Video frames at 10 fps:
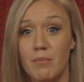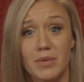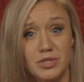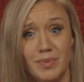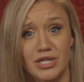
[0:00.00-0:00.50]

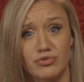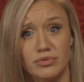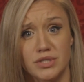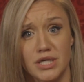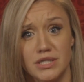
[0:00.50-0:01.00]
much better
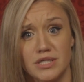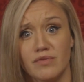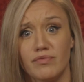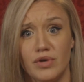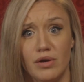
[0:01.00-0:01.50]

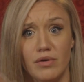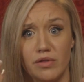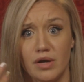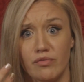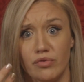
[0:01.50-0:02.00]
alternative, you know,
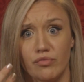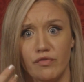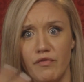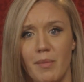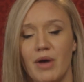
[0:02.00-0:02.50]
nothing covering the
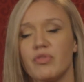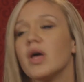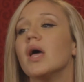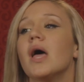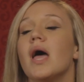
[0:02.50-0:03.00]
roof of your mouth.
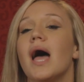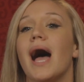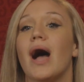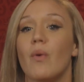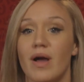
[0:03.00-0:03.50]

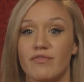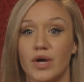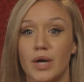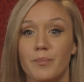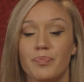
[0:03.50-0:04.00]

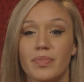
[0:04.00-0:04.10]
However,